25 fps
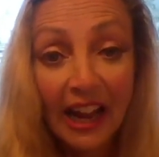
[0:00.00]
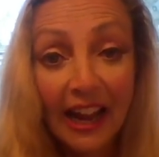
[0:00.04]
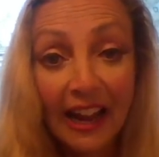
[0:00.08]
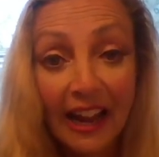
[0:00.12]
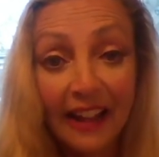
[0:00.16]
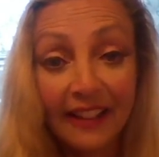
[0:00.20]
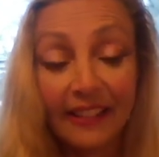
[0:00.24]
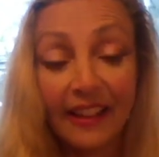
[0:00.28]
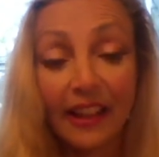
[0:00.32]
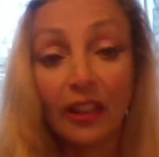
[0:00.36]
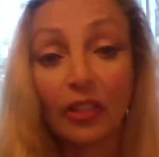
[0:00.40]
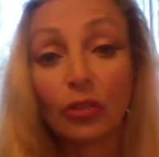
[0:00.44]

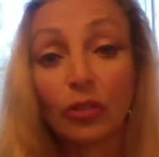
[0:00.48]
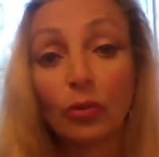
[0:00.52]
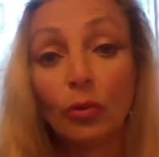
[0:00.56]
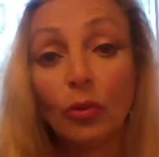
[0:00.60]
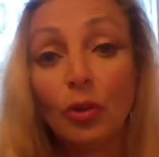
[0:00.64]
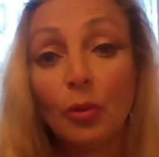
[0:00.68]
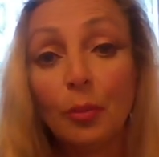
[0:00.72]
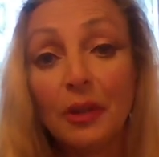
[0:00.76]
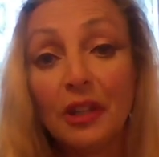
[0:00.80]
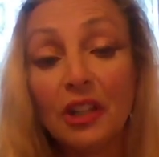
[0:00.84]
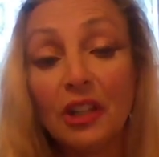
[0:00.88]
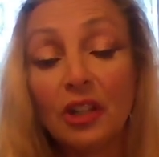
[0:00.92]
and they
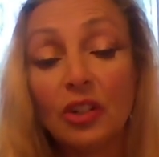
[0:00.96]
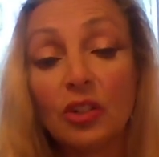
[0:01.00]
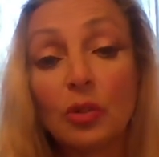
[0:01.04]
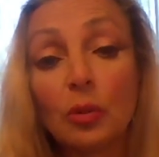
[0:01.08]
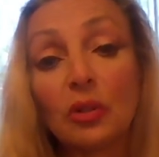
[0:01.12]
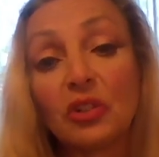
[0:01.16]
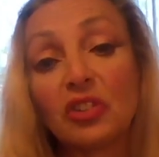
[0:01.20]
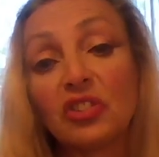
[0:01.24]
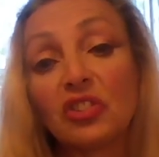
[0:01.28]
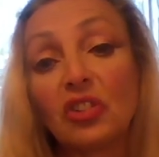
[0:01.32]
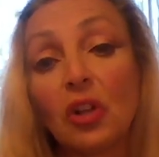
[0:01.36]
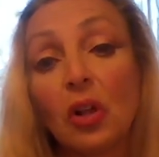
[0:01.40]
threw me
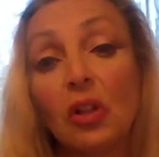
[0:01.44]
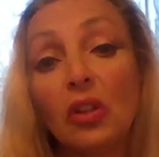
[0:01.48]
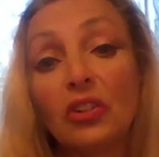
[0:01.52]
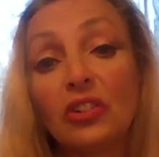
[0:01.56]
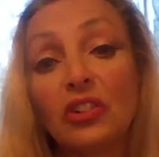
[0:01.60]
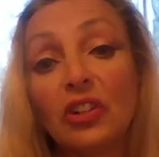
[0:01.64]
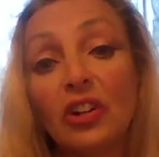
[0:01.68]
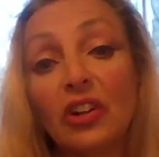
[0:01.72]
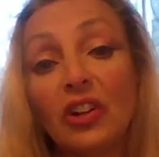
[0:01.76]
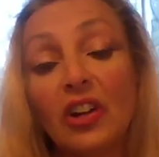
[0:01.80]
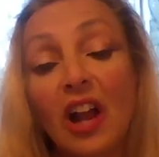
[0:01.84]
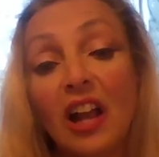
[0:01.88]
into a
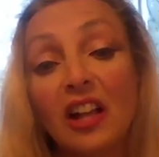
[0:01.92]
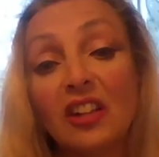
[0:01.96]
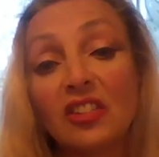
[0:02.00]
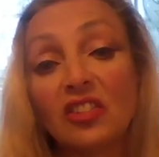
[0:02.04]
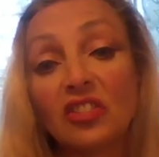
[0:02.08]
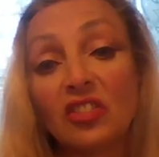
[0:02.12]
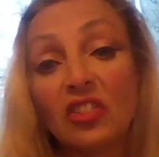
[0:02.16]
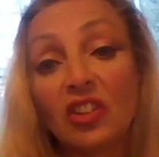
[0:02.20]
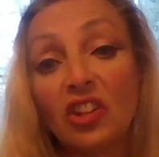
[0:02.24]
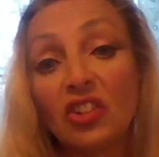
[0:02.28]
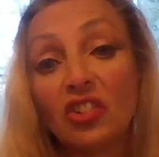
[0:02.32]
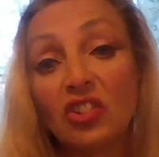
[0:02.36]
solitary
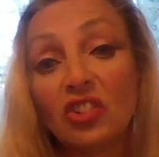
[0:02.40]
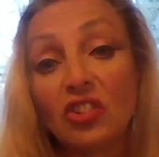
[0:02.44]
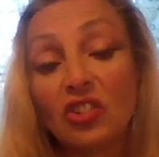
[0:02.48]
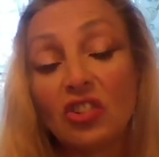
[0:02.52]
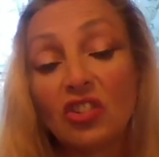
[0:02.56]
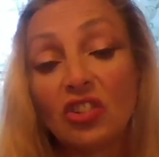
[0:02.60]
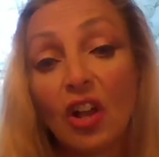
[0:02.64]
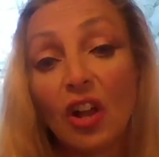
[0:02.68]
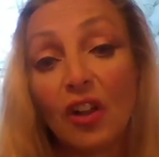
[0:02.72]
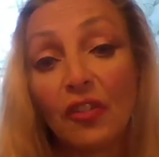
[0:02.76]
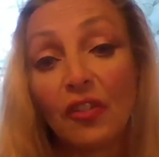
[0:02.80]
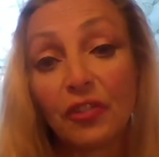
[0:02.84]
isolation
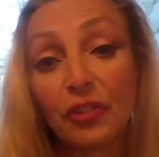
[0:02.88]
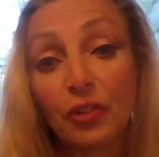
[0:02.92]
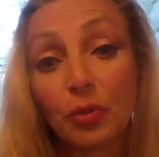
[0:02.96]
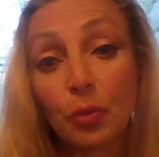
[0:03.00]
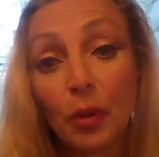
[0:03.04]
cell for